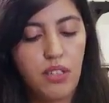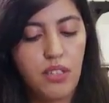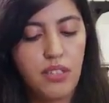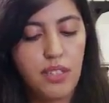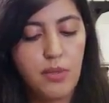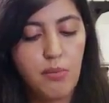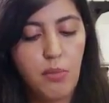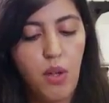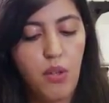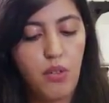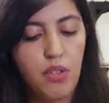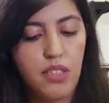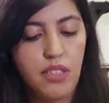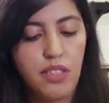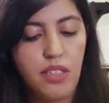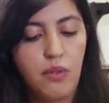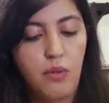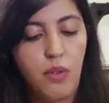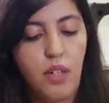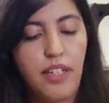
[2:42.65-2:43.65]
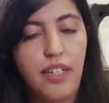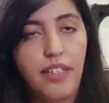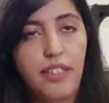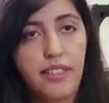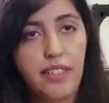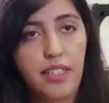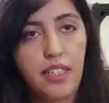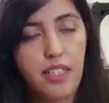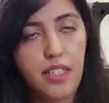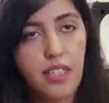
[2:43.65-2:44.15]
small little
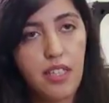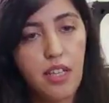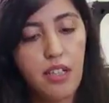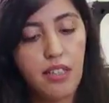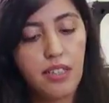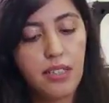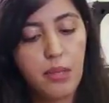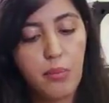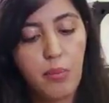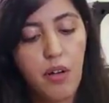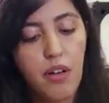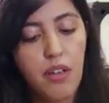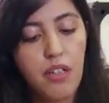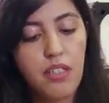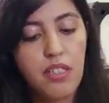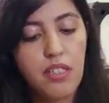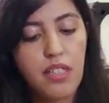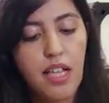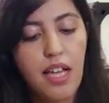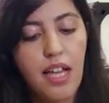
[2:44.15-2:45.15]
wires inside the box,